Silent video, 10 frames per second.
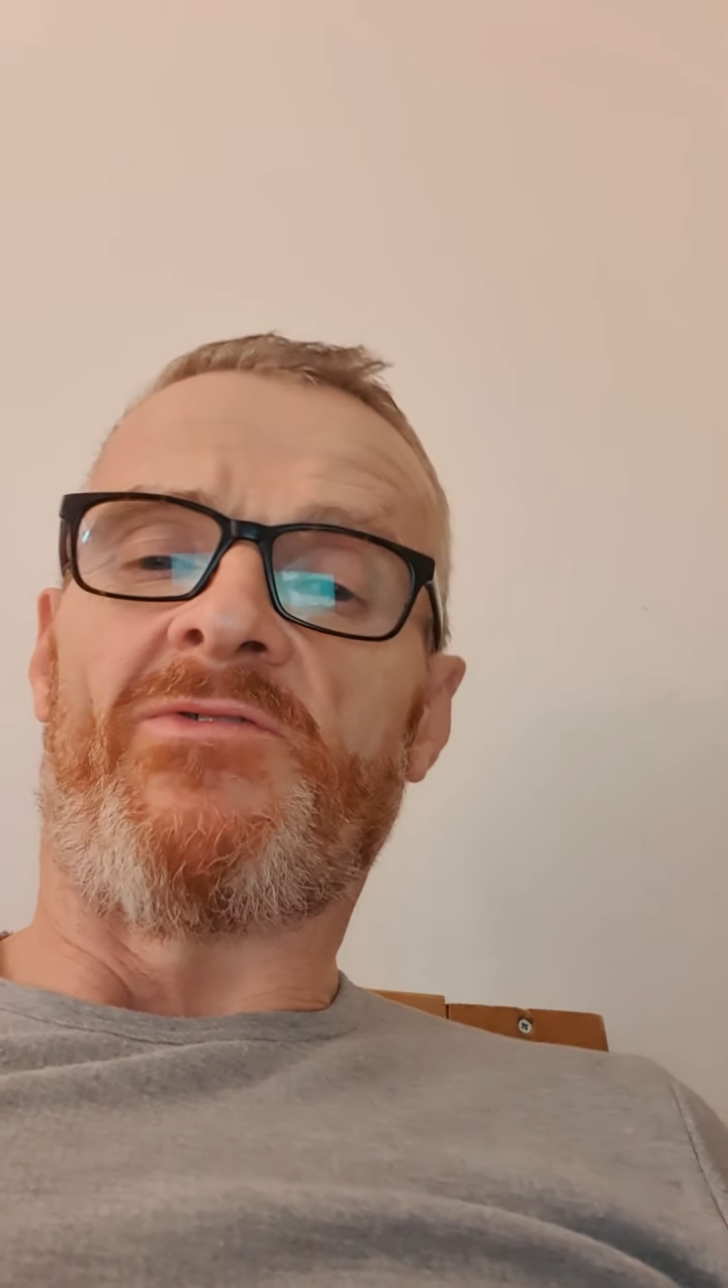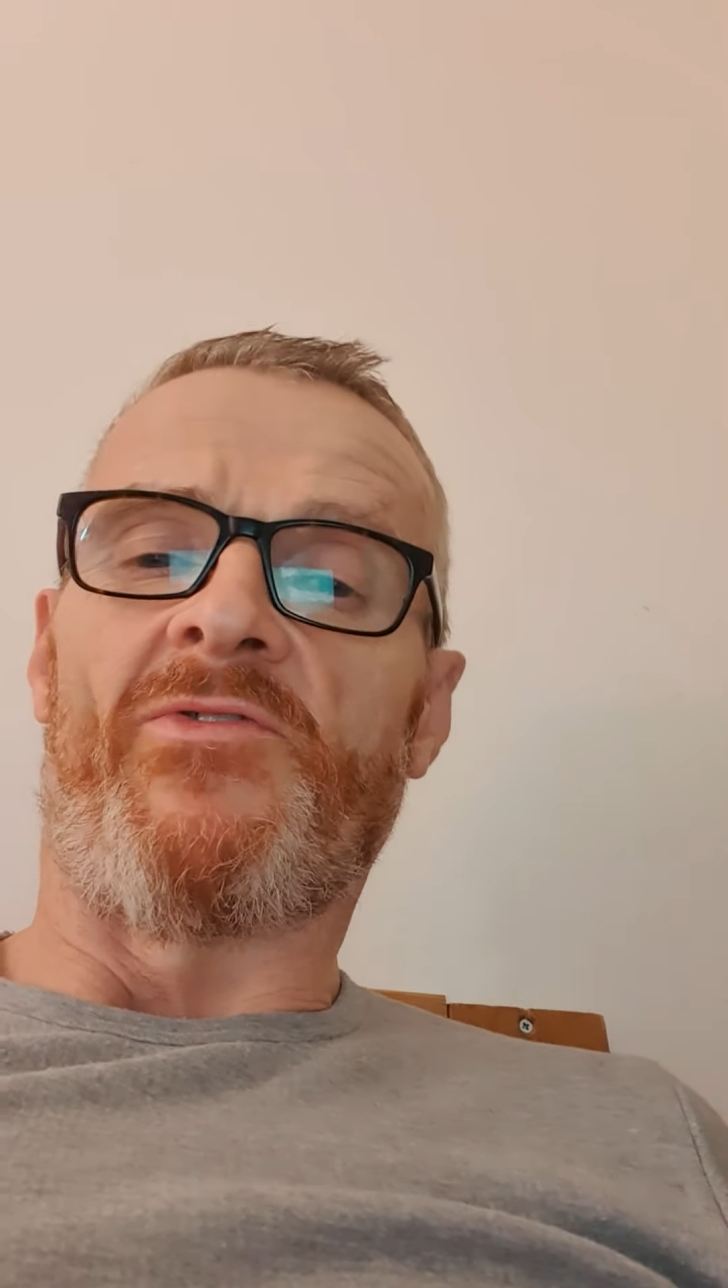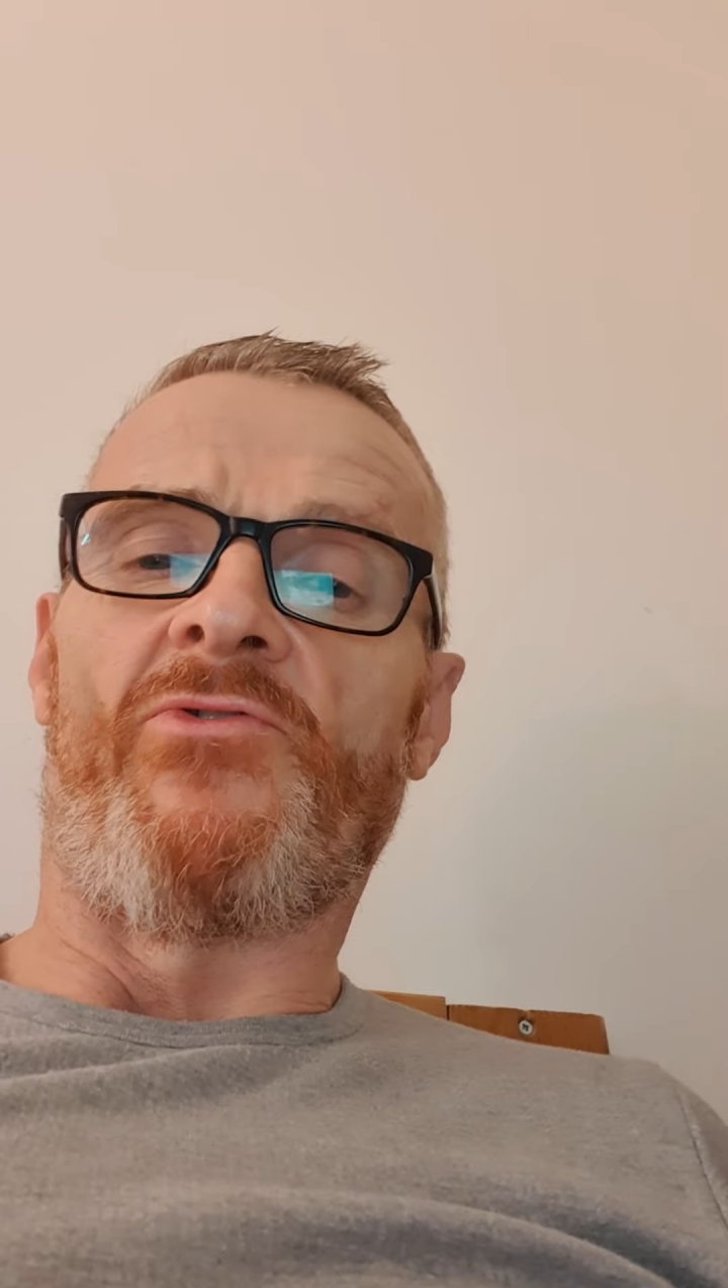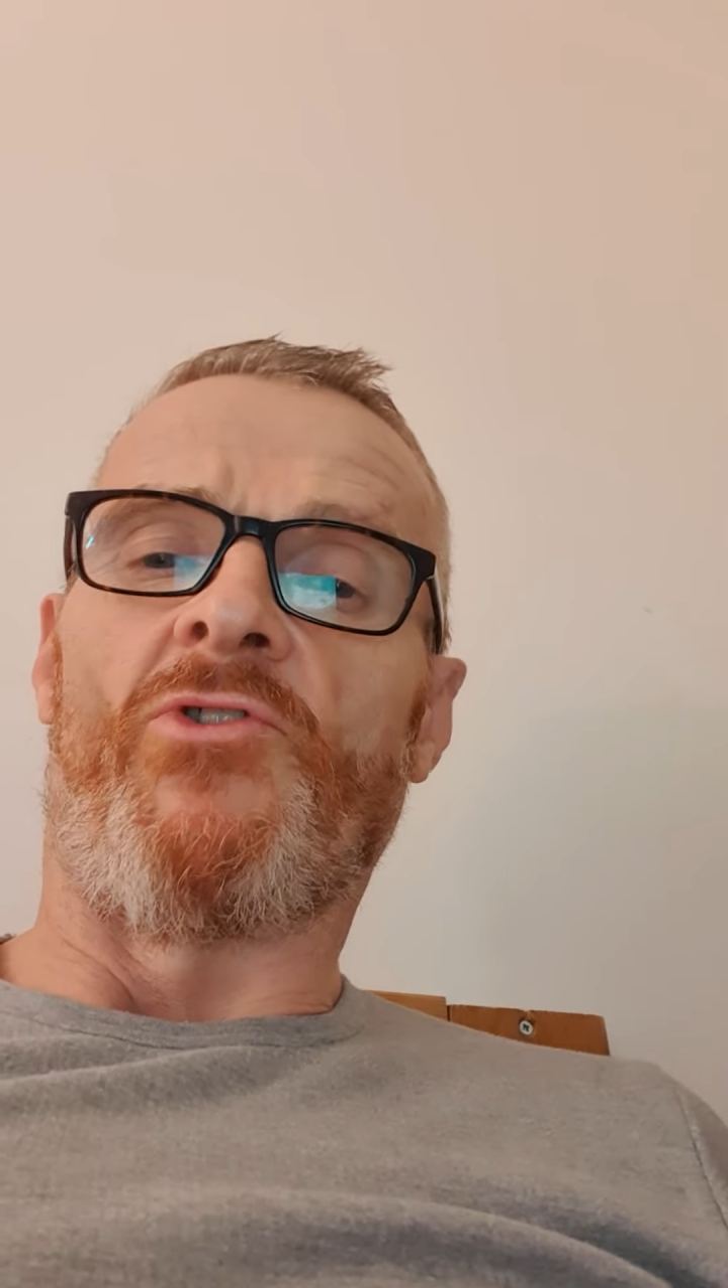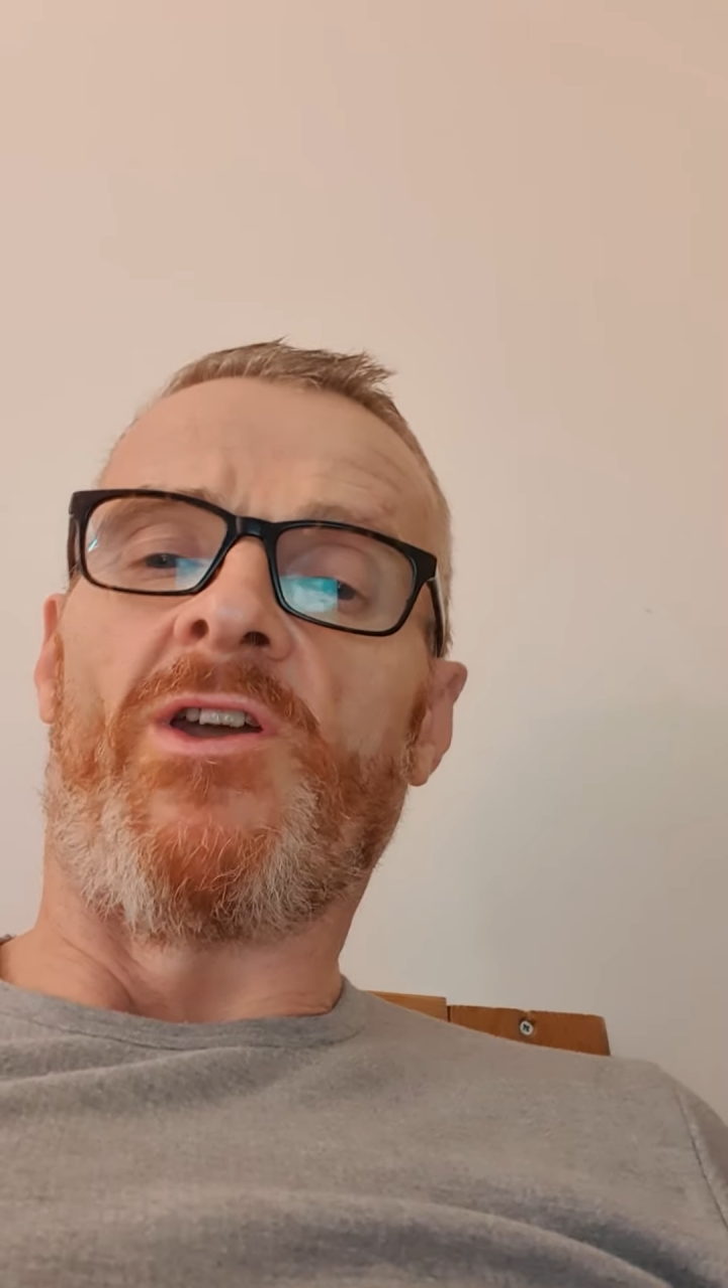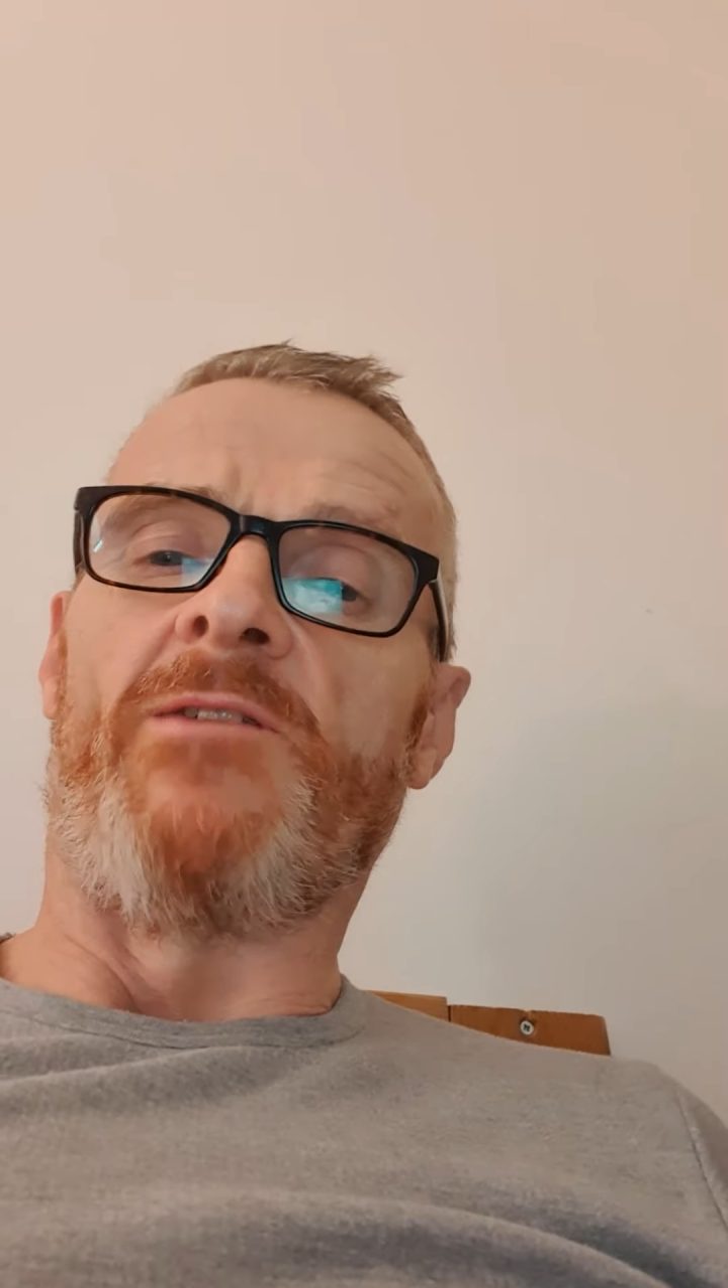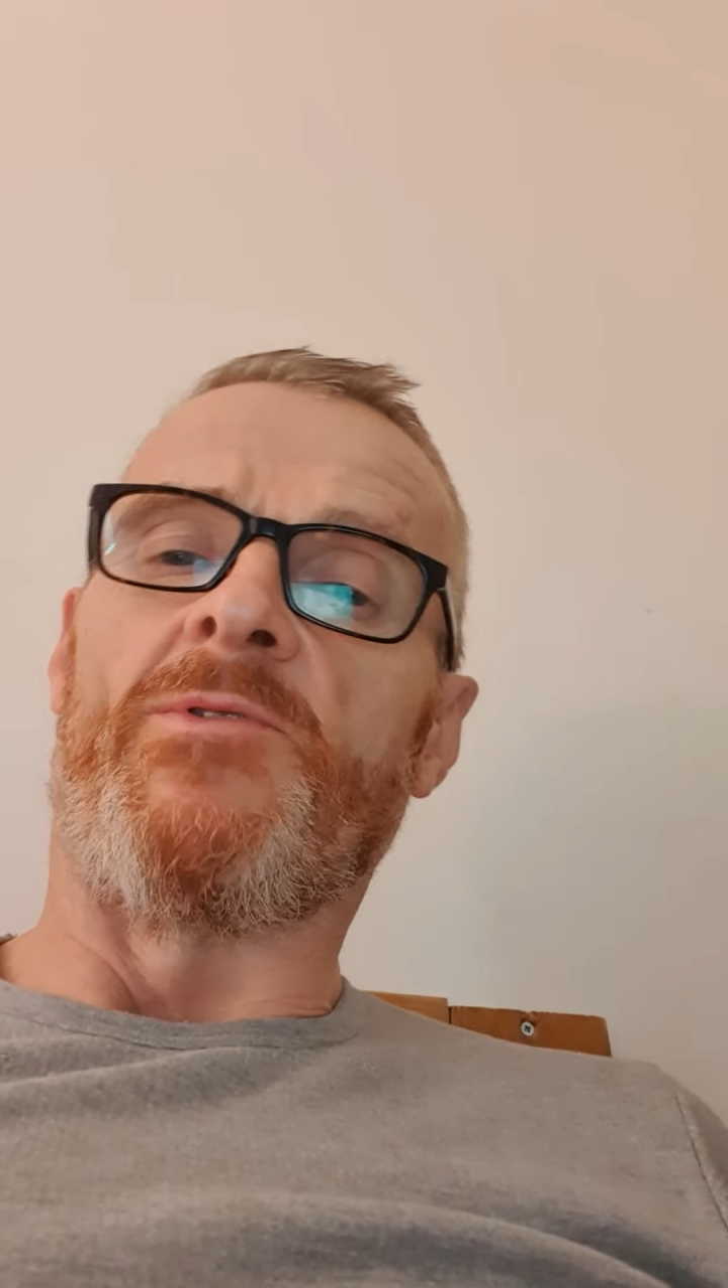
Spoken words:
for free,